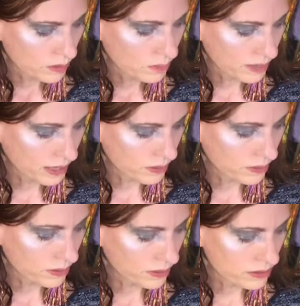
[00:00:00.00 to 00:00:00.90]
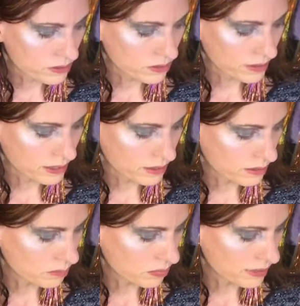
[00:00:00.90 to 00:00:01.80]
Power and strength in
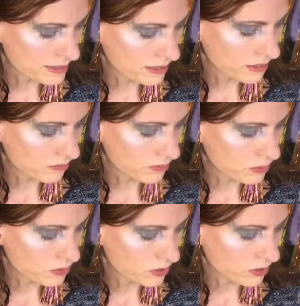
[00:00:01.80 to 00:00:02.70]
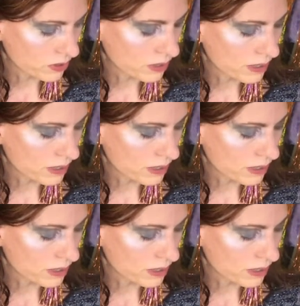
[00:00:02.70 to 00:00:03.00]
the present and future